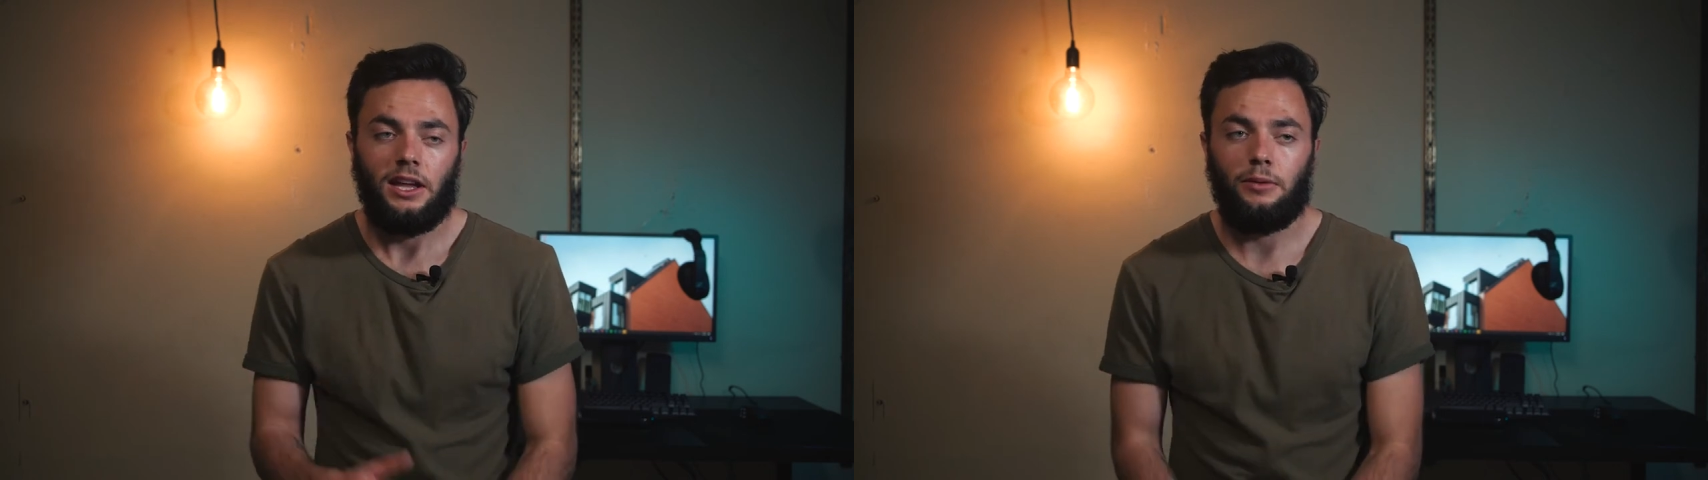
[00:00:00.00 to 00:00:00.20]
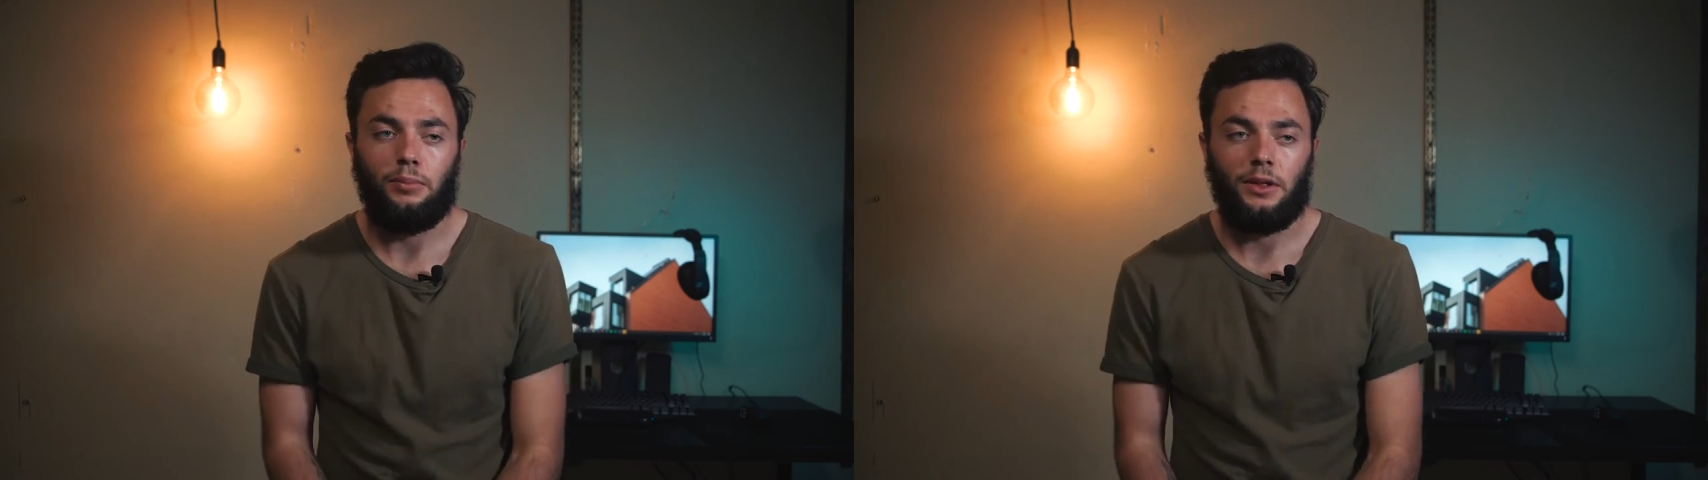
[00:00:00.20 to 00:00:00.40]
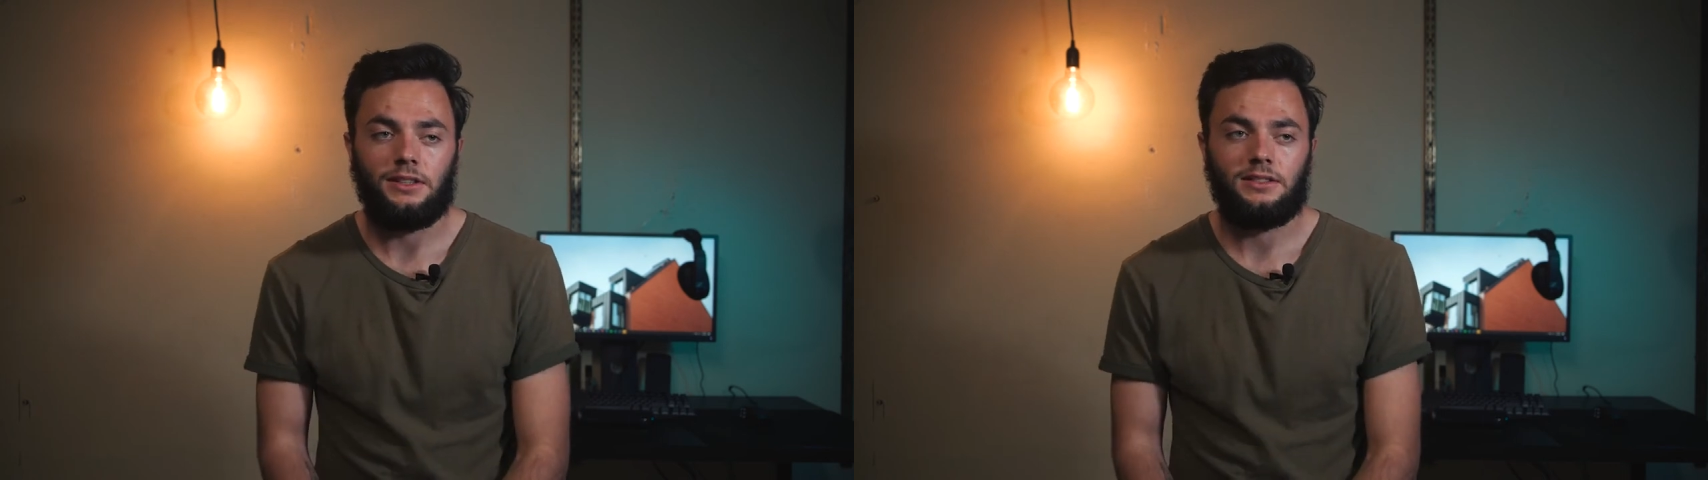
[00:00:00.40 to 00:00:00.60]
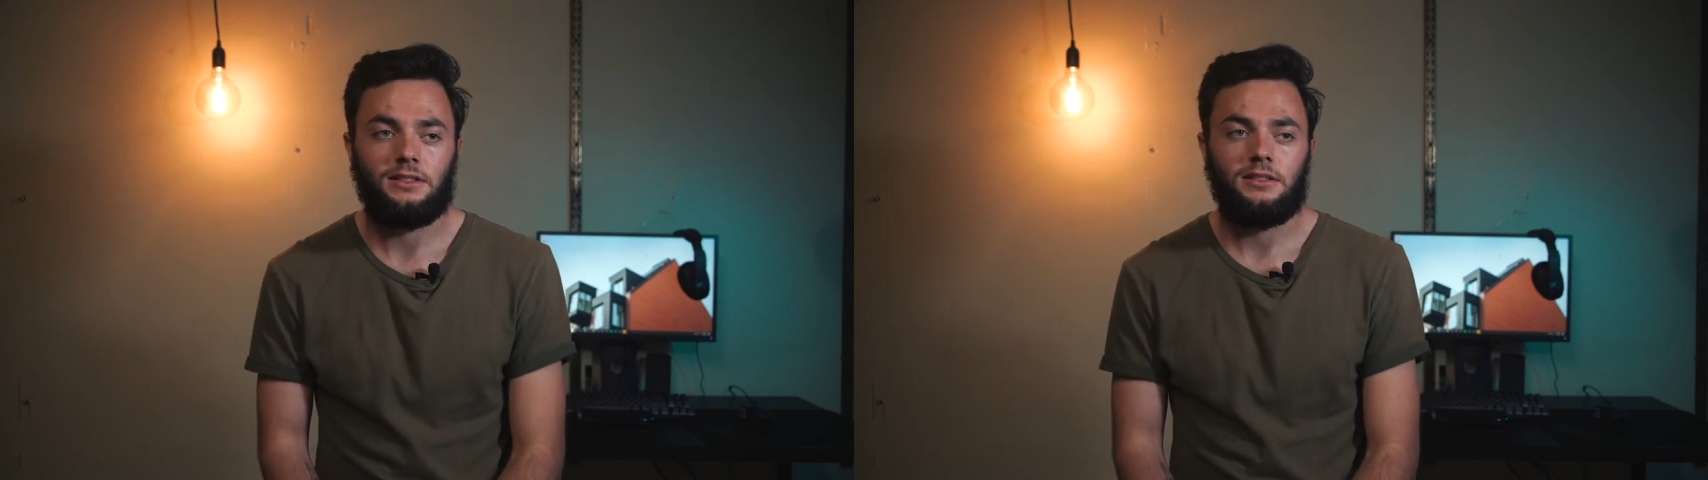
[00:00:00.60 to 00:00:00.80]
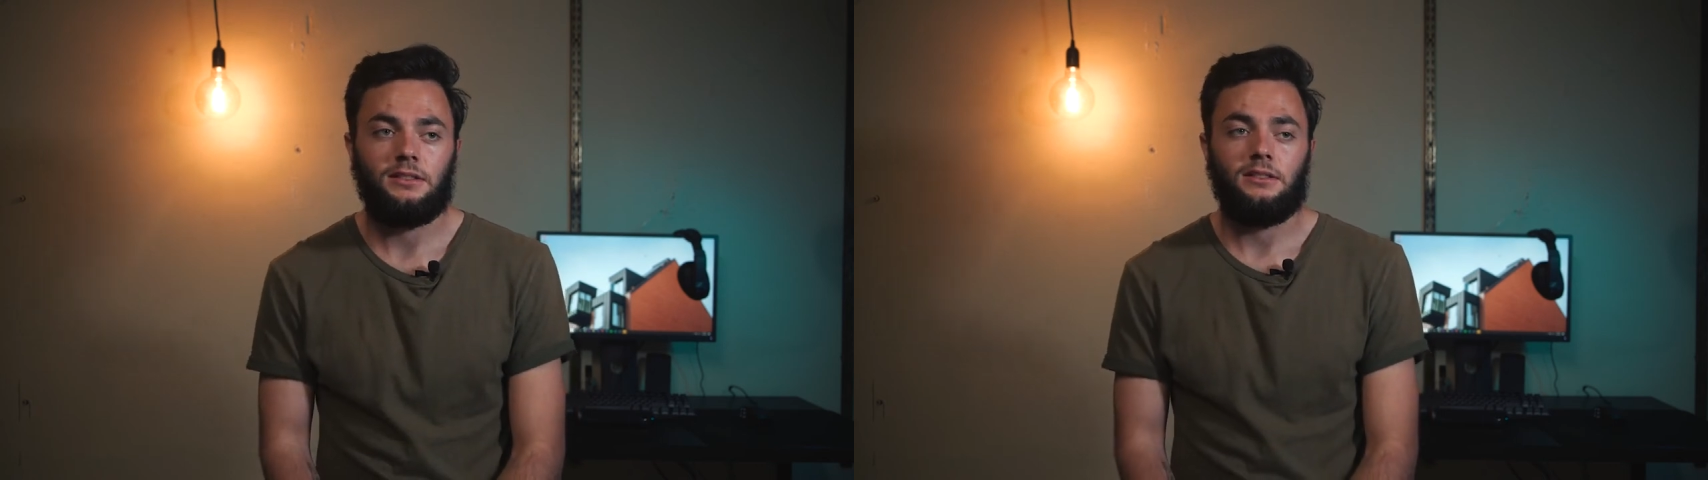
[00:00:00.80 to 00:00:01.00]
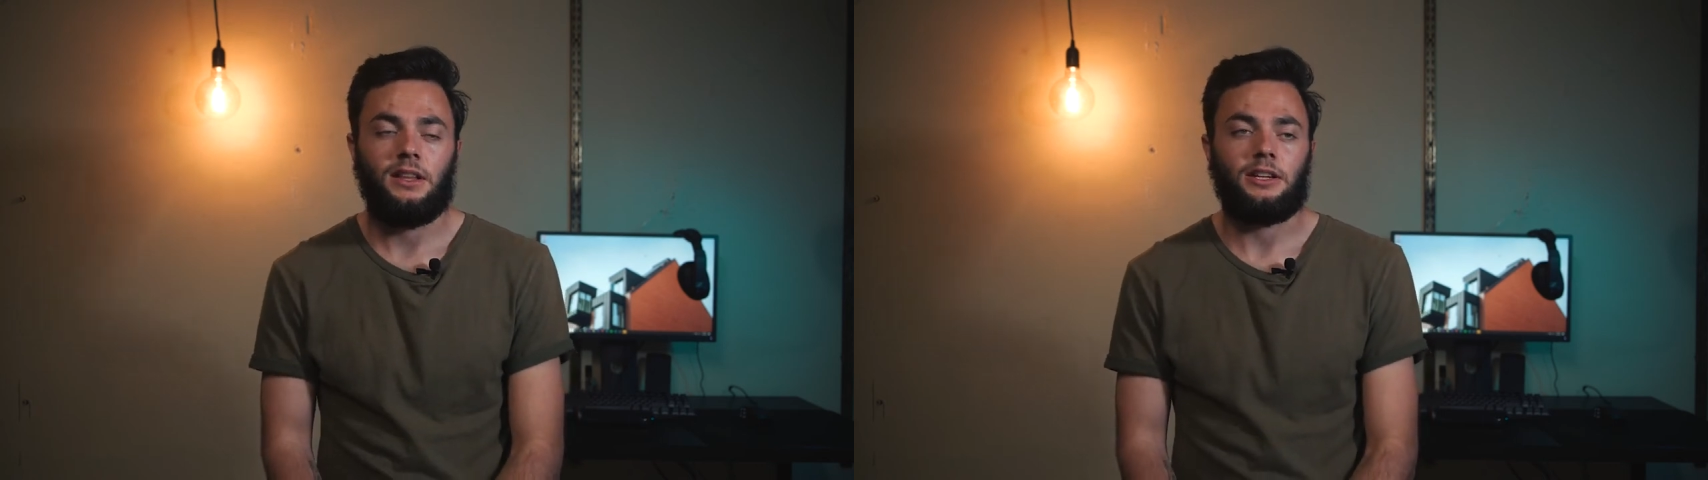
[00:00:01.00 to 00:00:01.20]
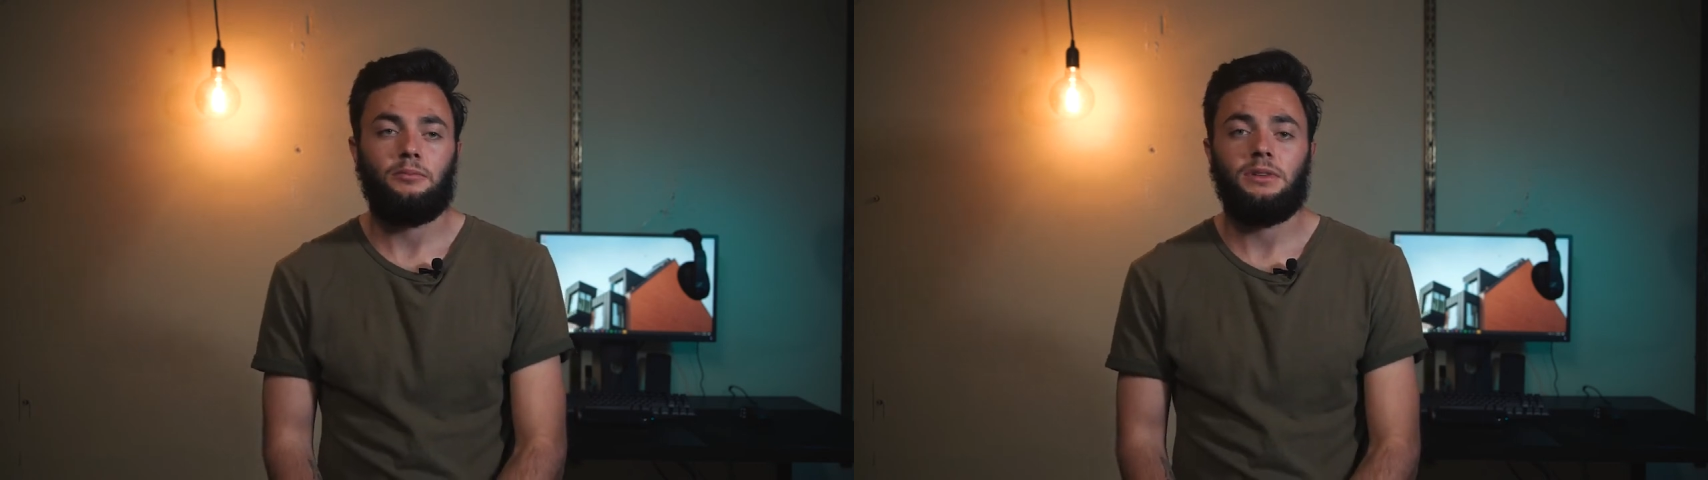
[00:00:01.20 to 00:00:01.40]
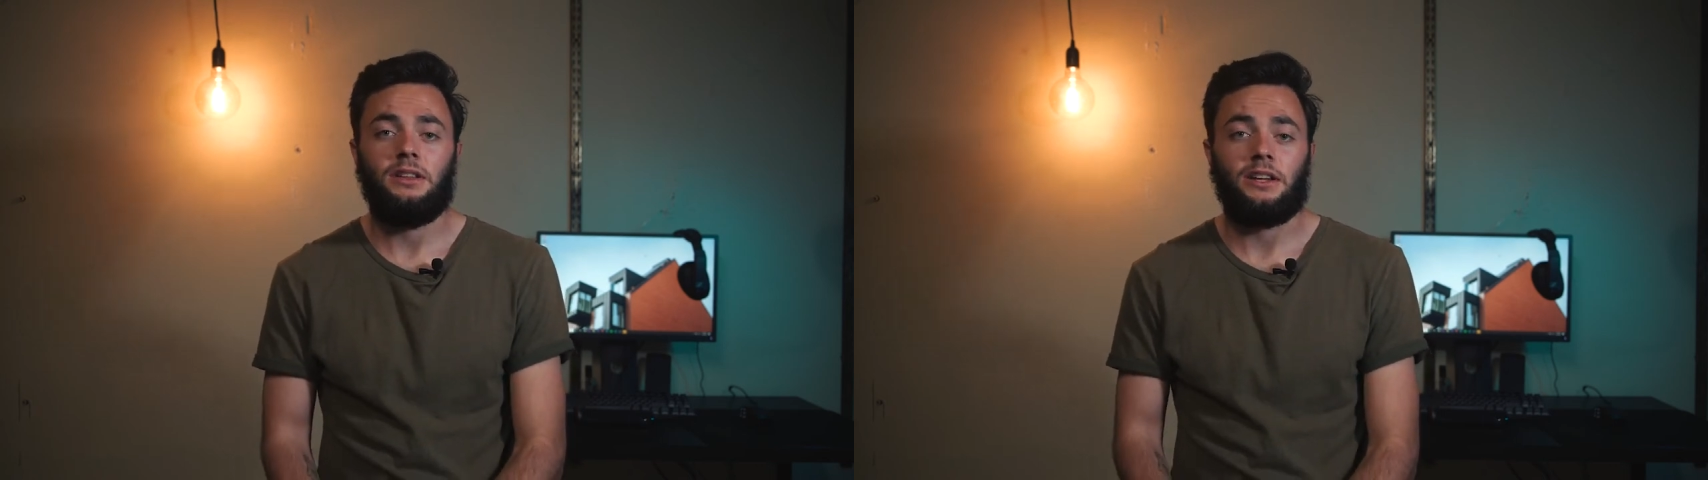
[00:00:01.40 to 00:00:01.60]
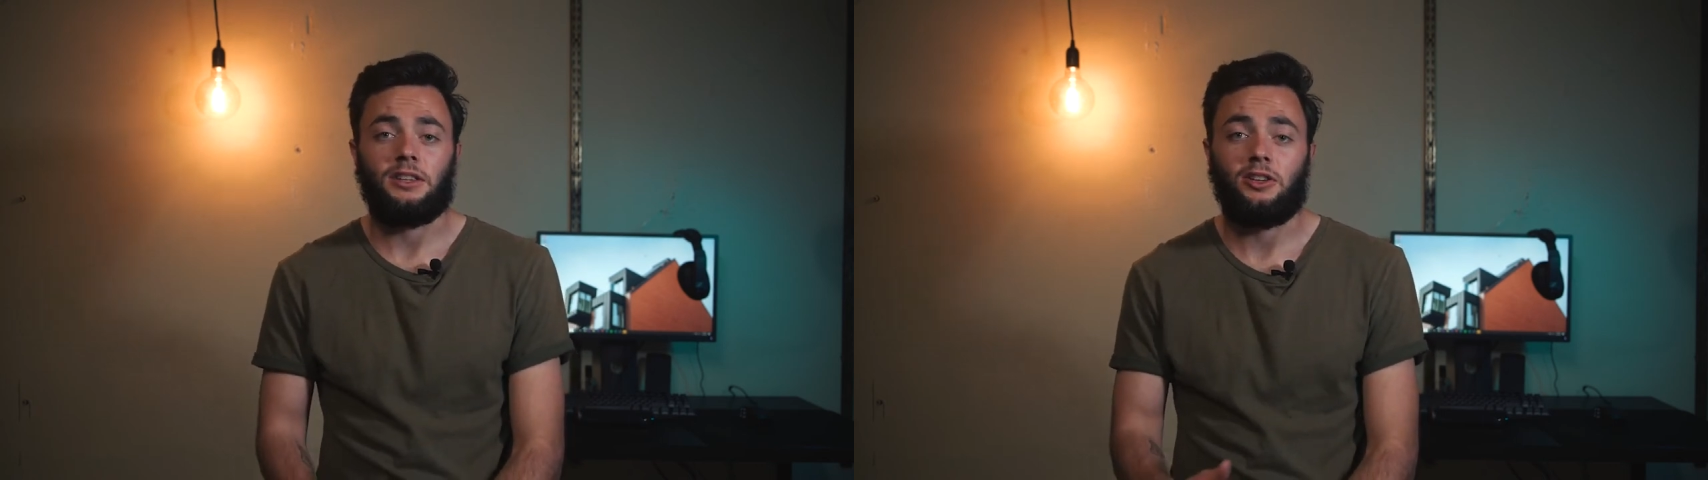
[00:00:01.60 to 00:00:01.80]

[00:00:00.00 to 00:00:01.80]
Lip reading: And plus, that could be like